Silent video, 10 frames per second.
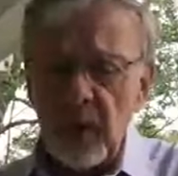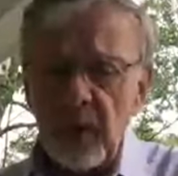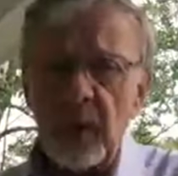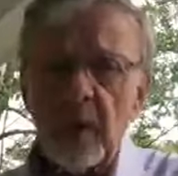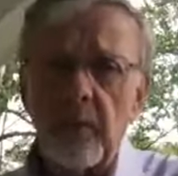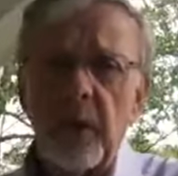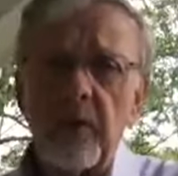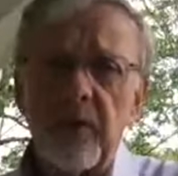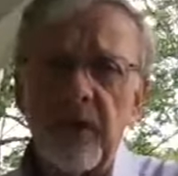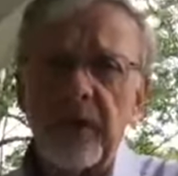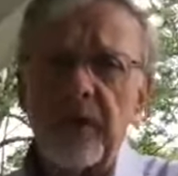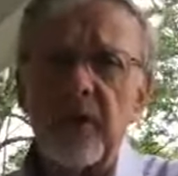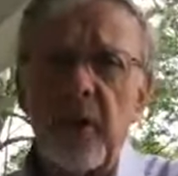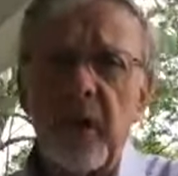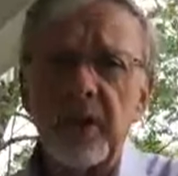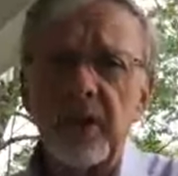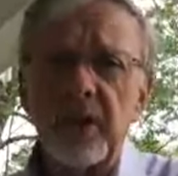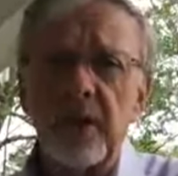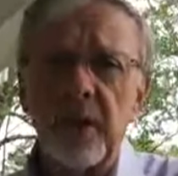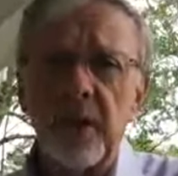then the blood of Jesus Christ, his
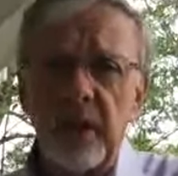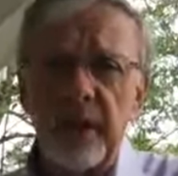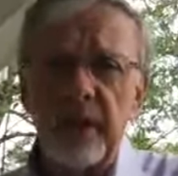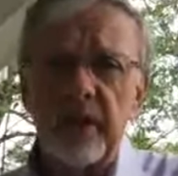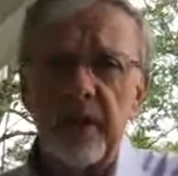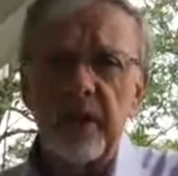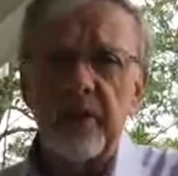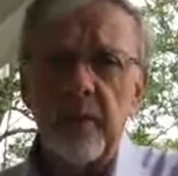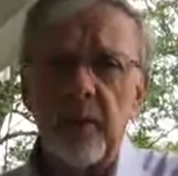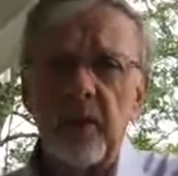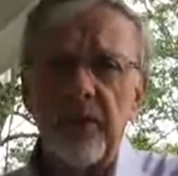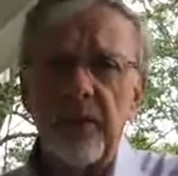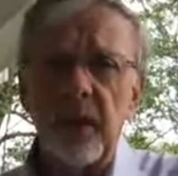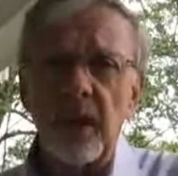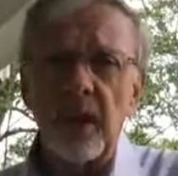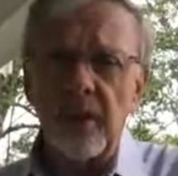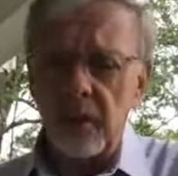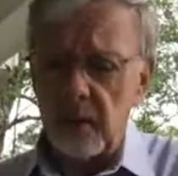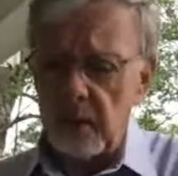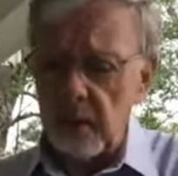son, cleanses us from all sin.
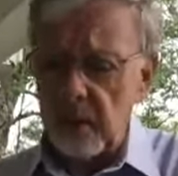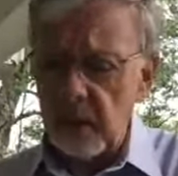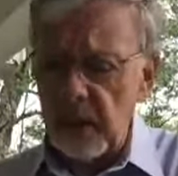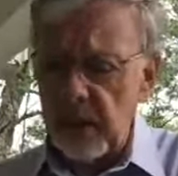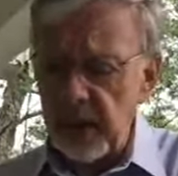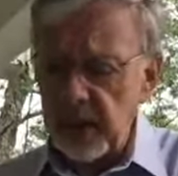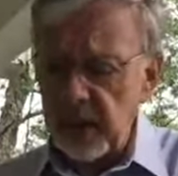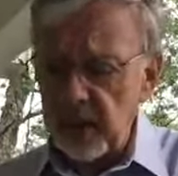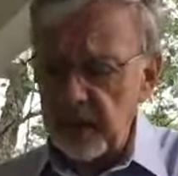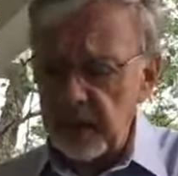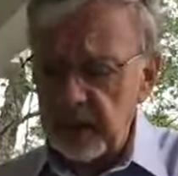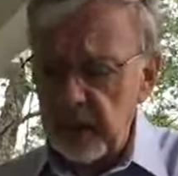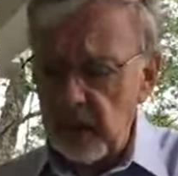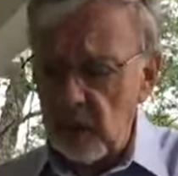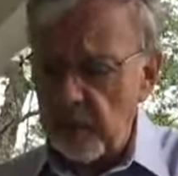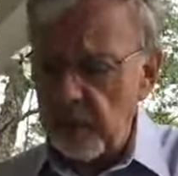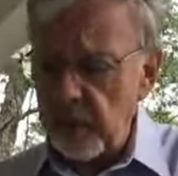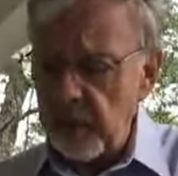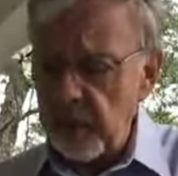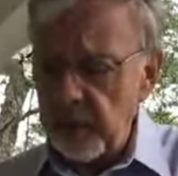That, that gives us hope
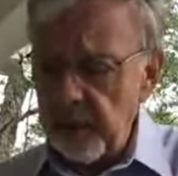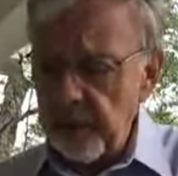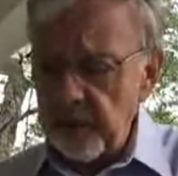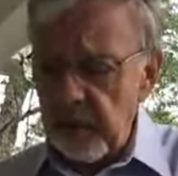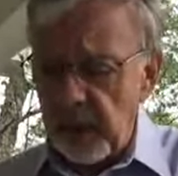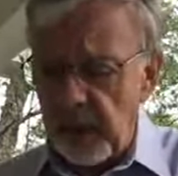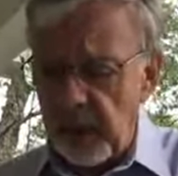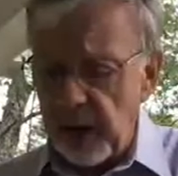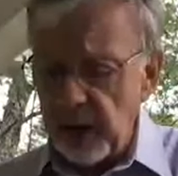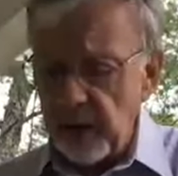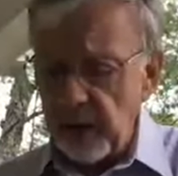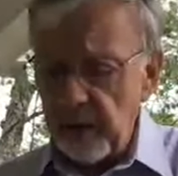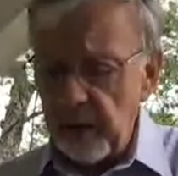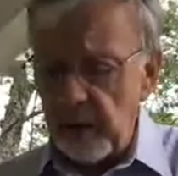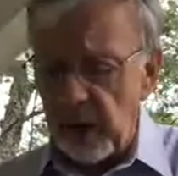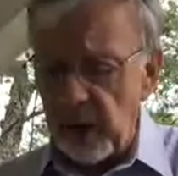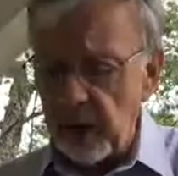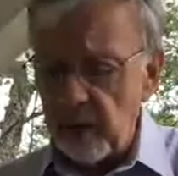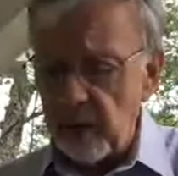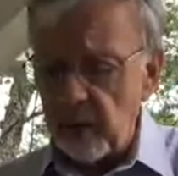and
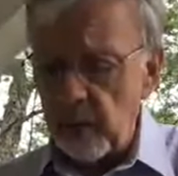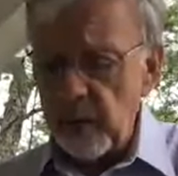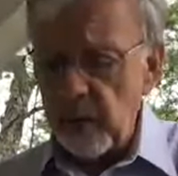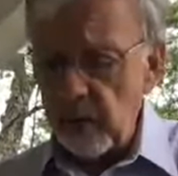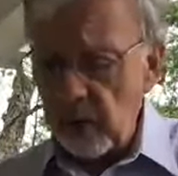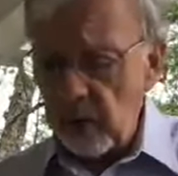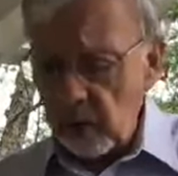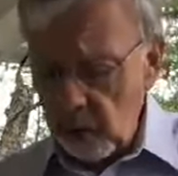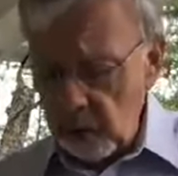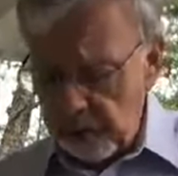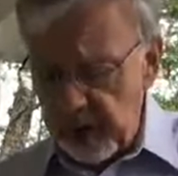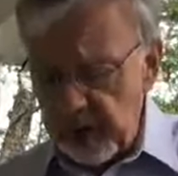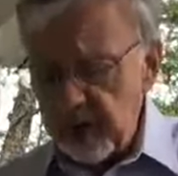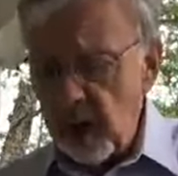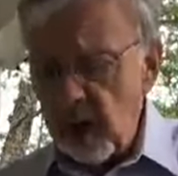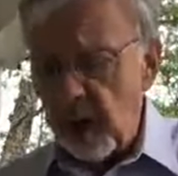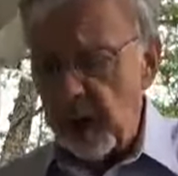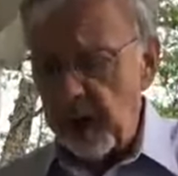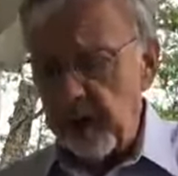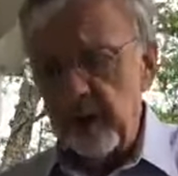and we are to glorify
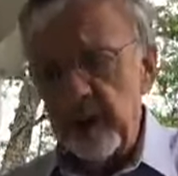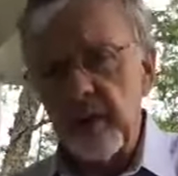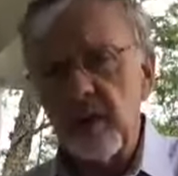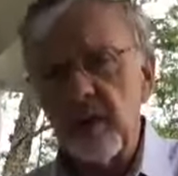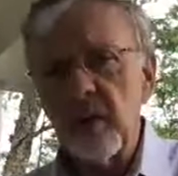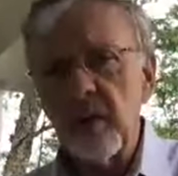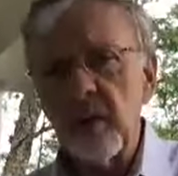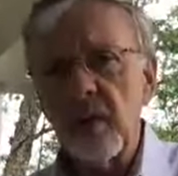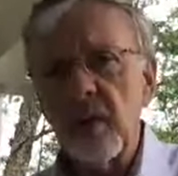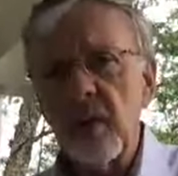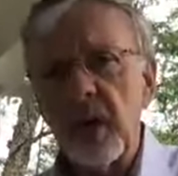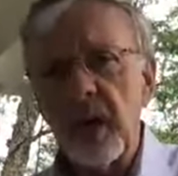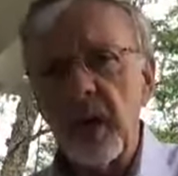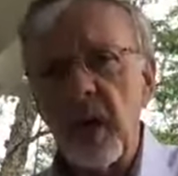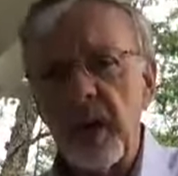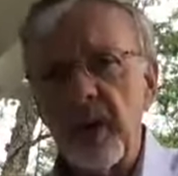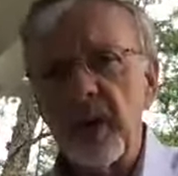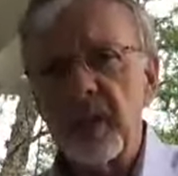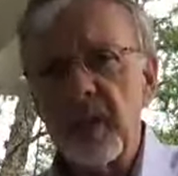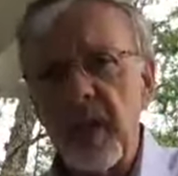God in our, in
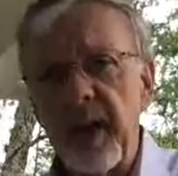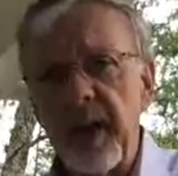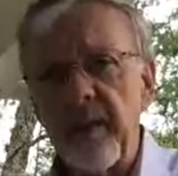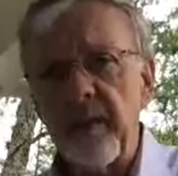this life.